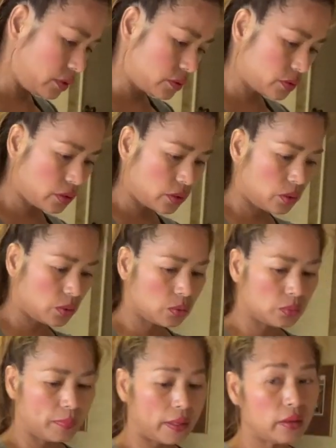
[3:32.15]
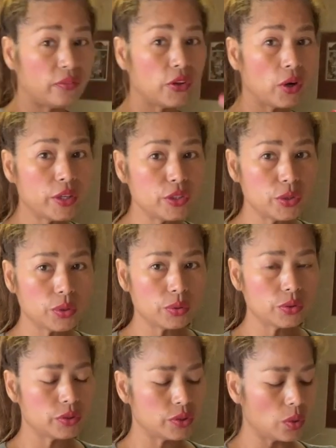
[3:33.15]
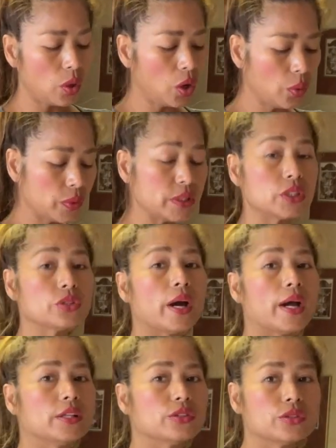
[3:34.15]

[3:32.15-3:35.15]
So, but if you are new, always try